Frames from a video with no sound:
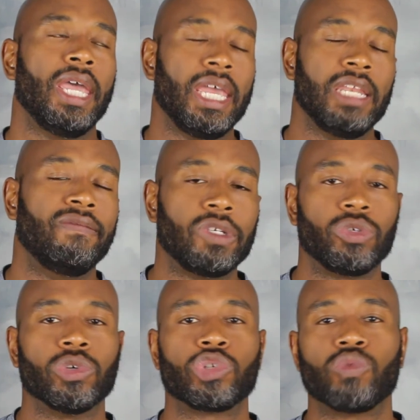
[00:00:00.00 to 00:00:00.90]

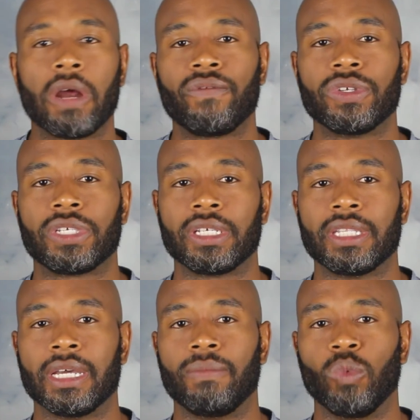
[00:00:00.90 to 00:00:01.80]
individuals referencing
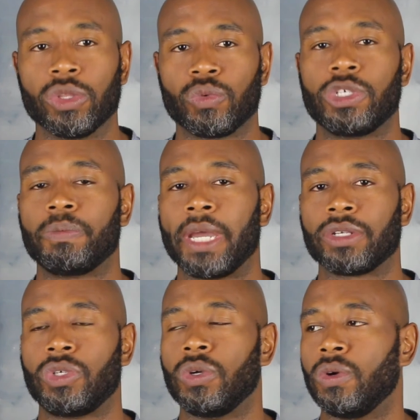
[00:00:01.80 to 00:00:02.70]
them with
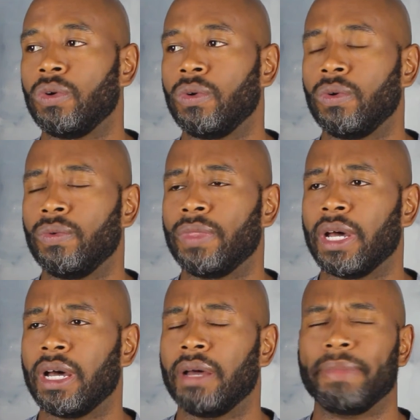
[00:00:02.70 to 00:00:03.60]
respect to
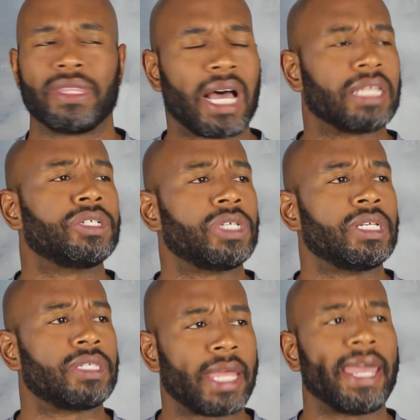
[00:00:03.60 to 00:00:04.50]
the
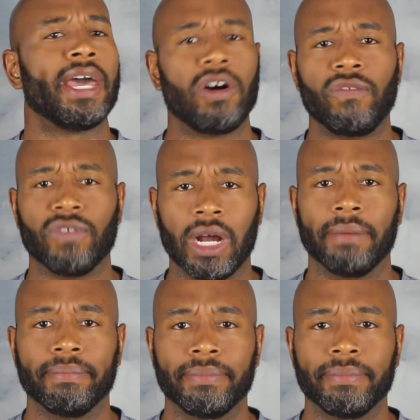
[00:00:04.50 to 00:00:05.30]
mythologies they hail from.